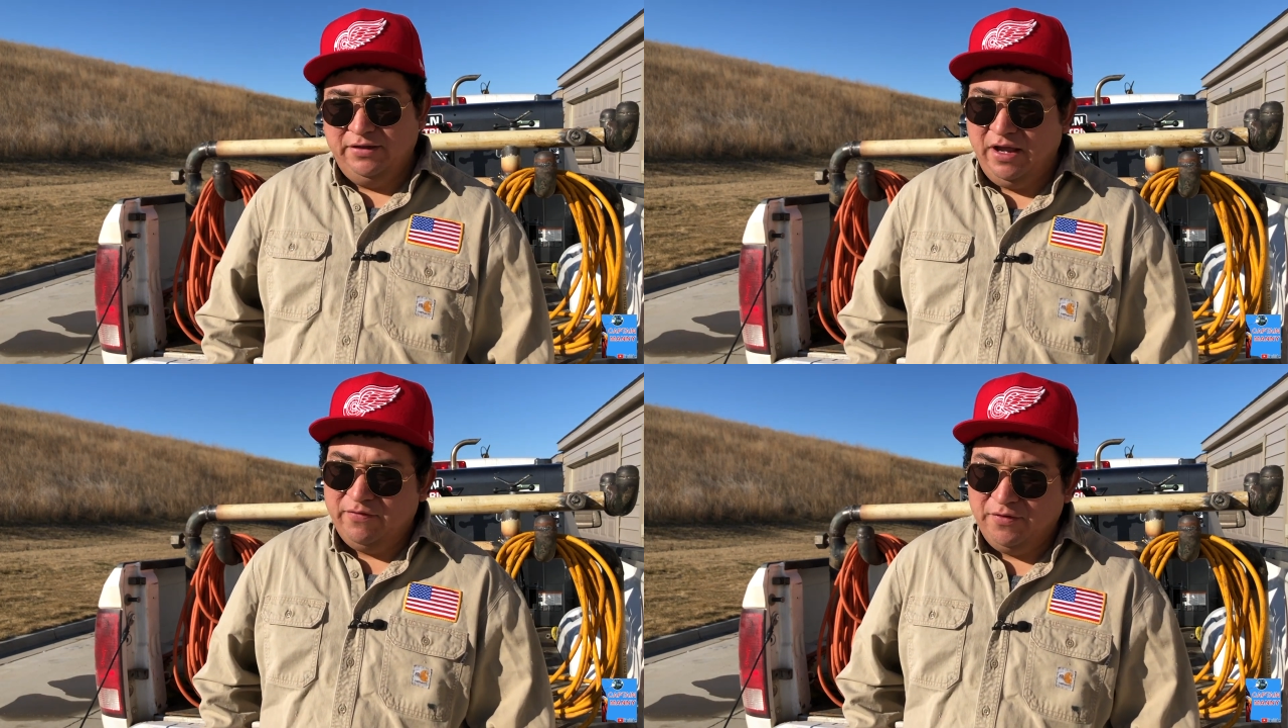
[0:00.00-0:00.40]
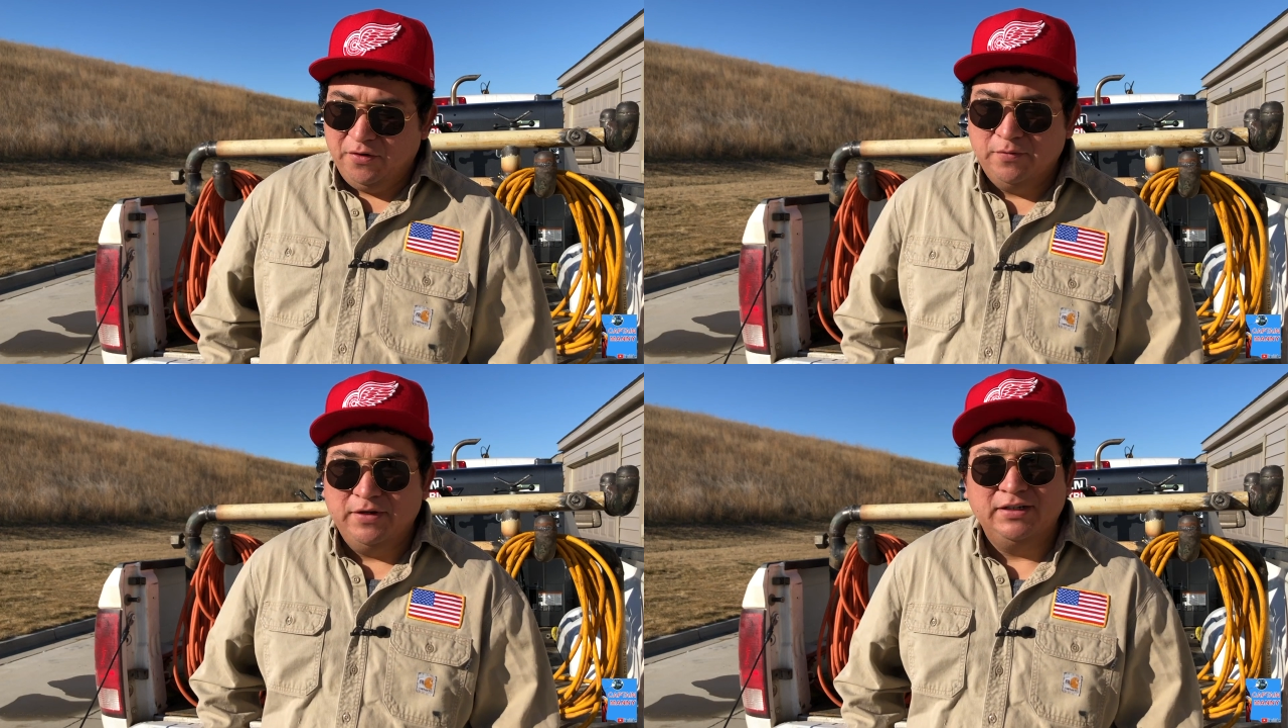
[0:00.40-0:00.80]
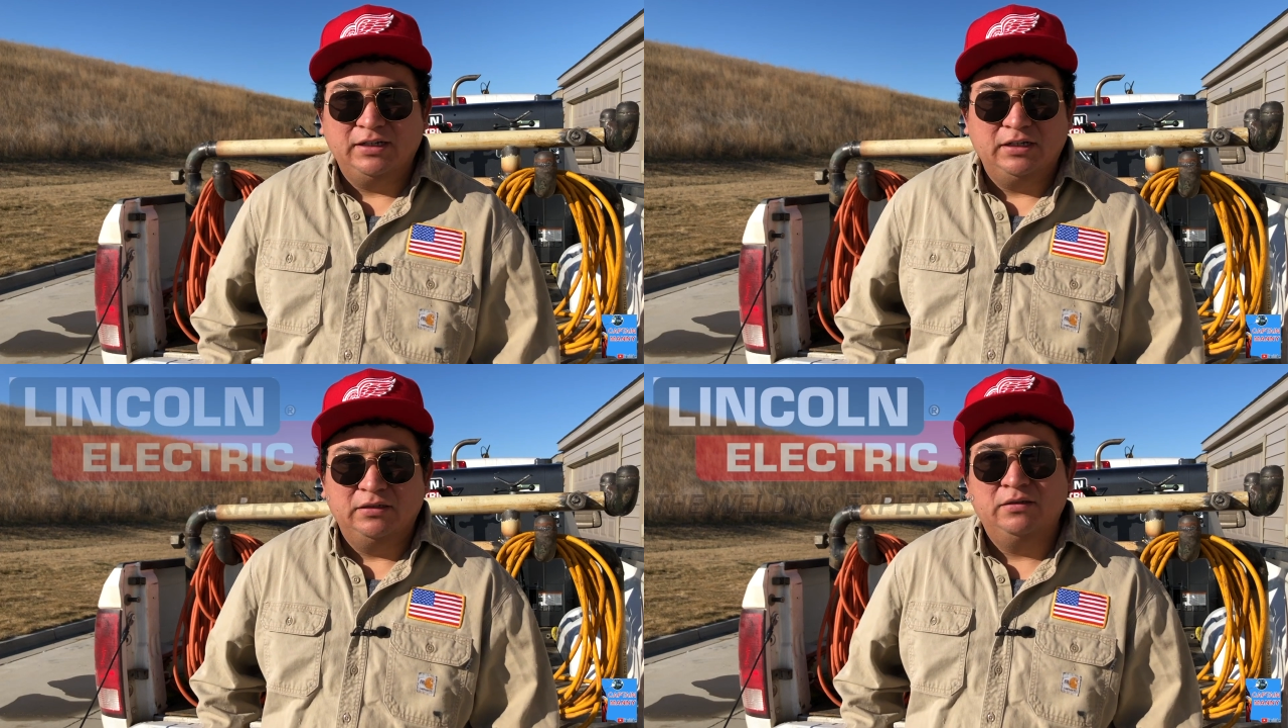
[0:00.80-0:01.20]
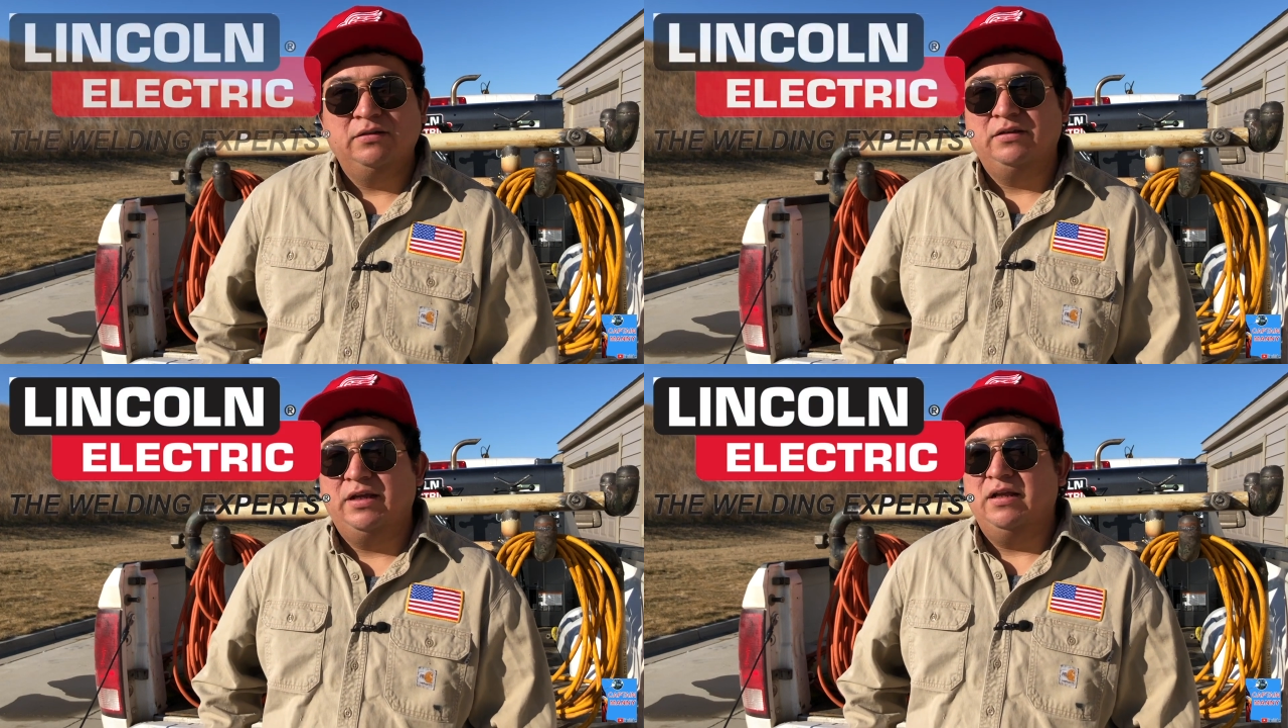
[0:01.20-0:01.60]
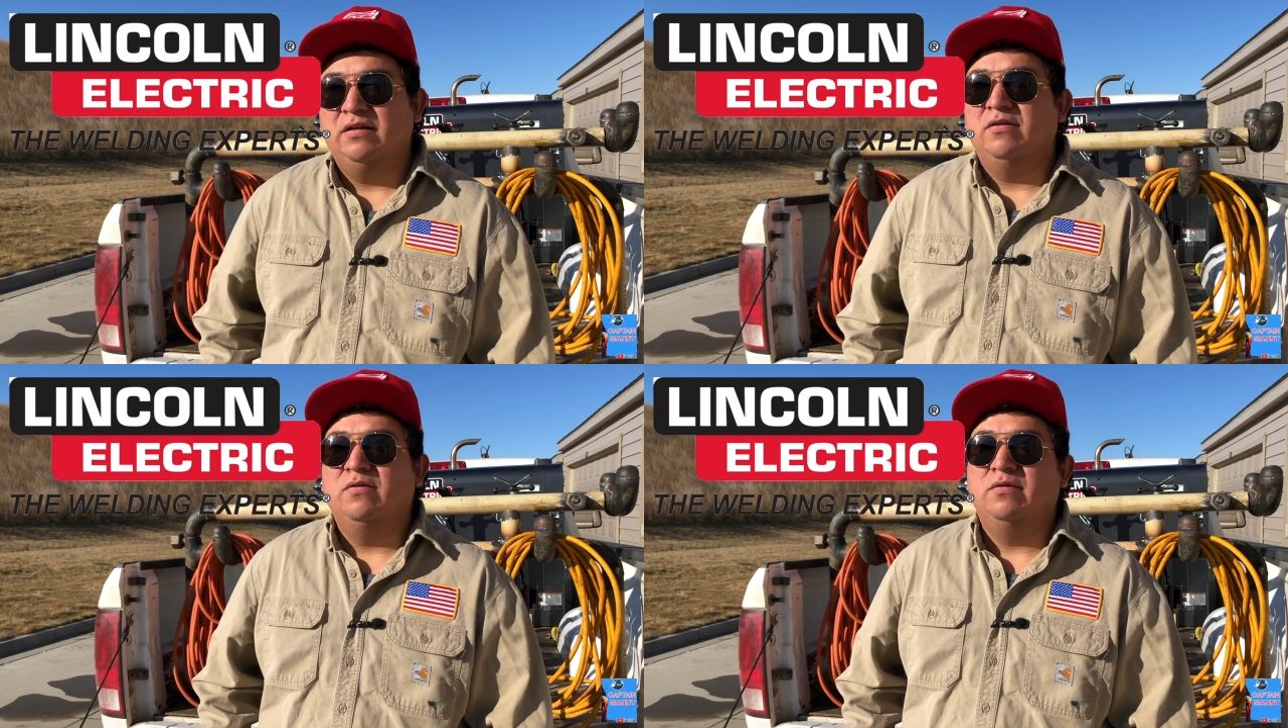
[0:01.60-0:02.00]
you have to go with Lincoln.
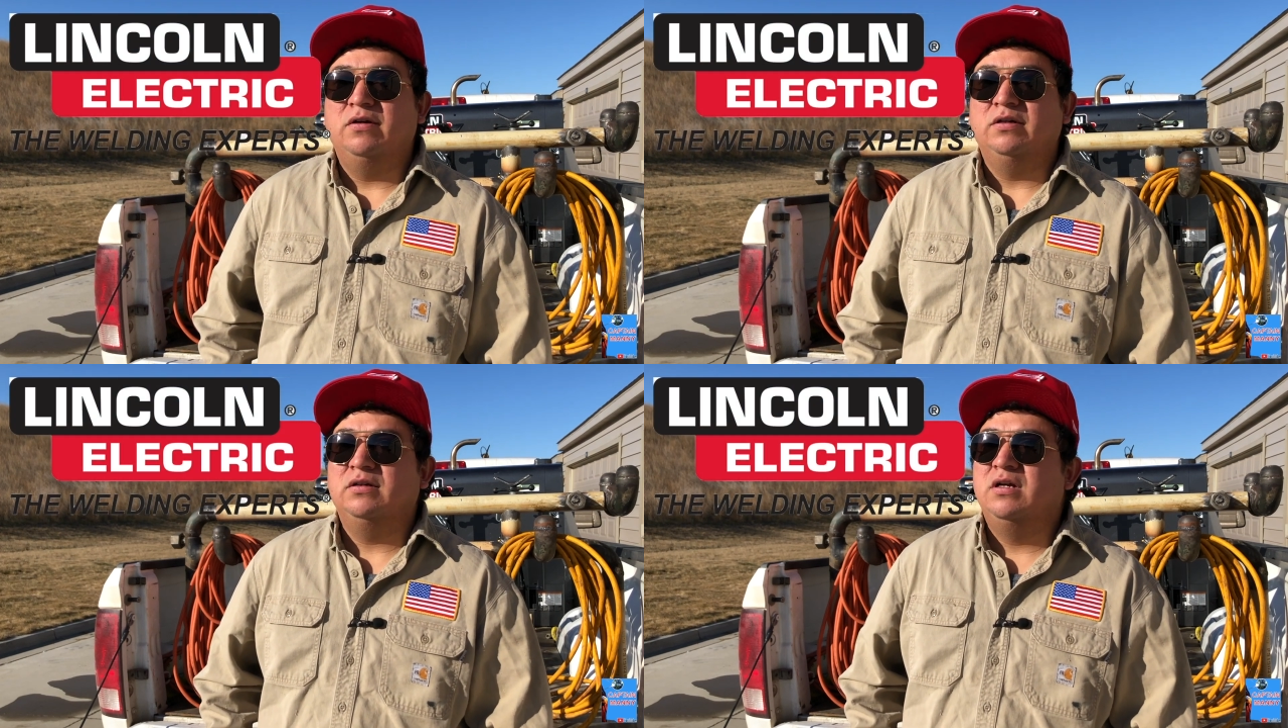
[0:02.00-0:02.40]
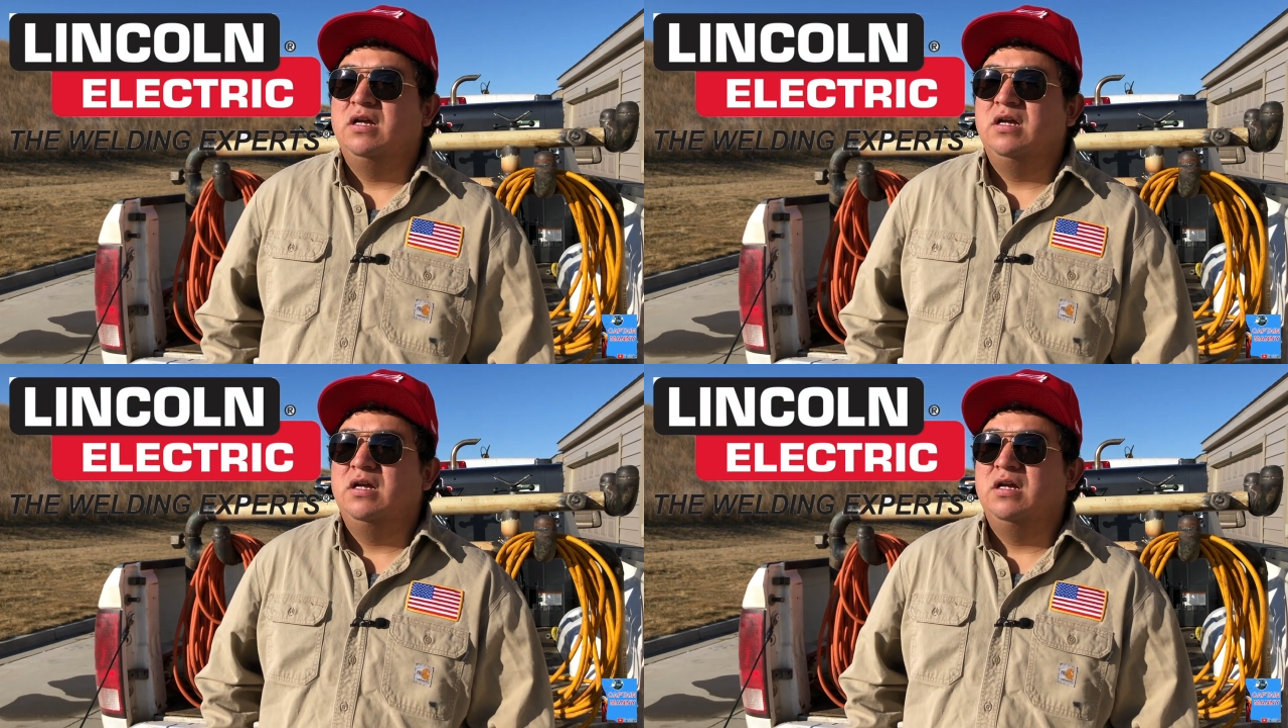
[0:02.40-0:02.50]
Can't go wrong.